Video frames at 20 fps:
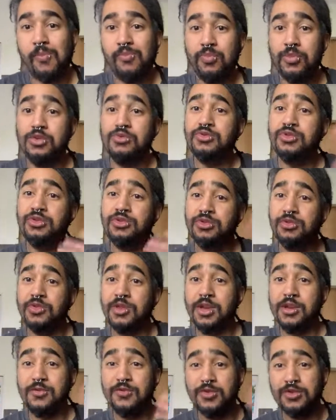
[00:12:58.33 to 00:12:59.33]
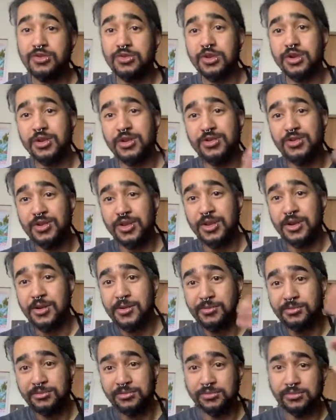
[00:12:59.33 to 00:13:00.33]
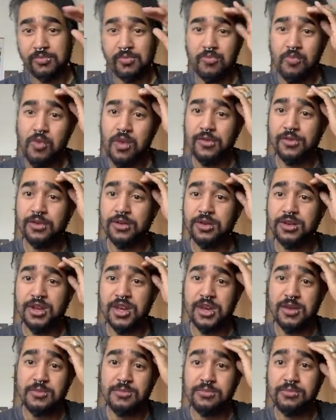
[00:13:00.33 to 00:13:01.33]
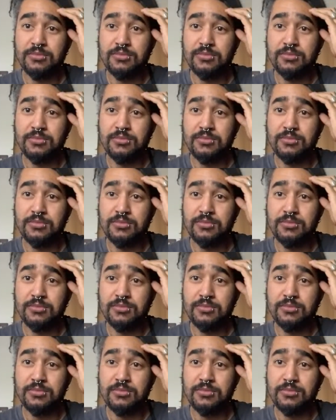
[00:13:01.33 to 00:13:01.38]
You too. Thank you for joining us, Hannah. And have a good day.